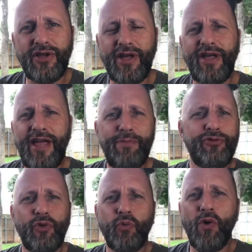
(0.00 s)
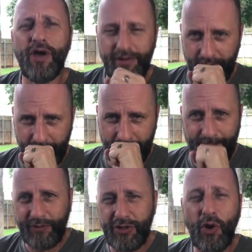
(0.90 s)
episode
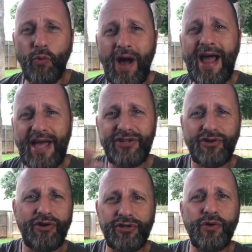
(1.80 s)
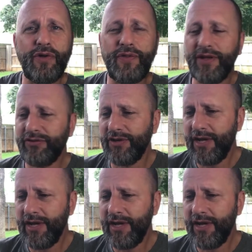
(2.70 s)
1, you know why I started doing this.